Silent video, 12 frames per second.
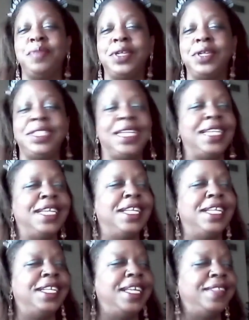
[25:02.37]
bullshit,
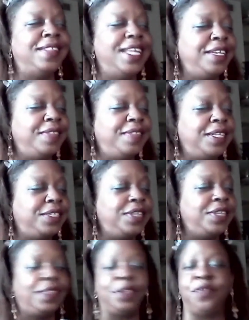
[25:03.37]
and then the
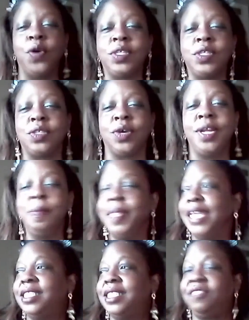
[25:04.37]
shit that they're focused on,
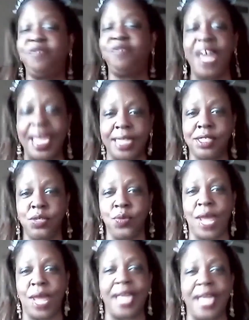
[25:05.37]
it's fake
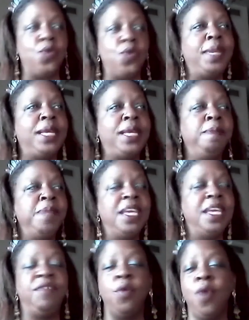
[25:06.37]
too. Like normally,
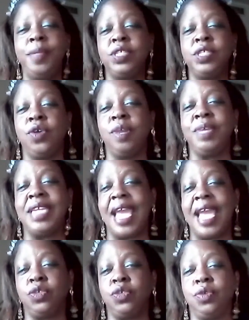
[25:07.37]
if a woman's going to be
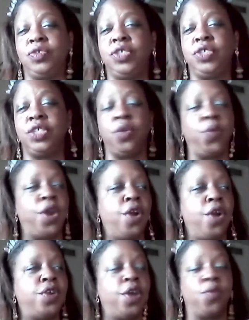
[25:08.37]
natural, she's going to wear
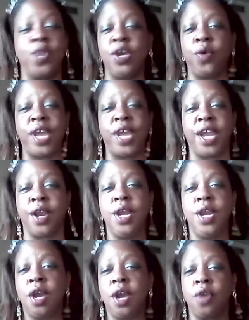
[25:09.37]
her real hair,
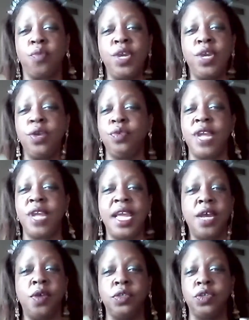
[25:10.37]
her real
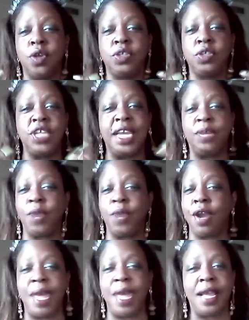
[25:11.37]
nails. You know, she ain't
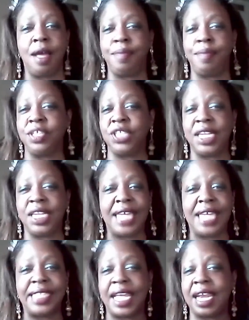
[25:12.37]
wearing makeup and shit
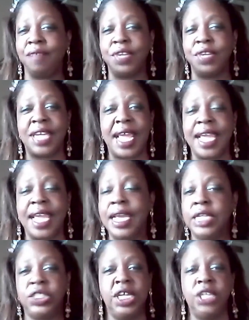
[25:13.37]
like that every day.
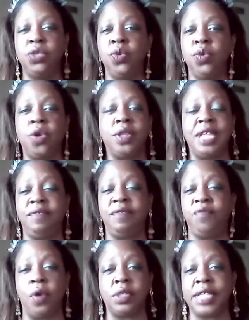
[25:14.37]
She ain't doing all that
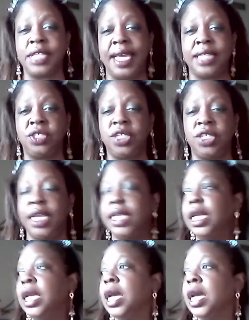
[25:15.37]
false ass shit.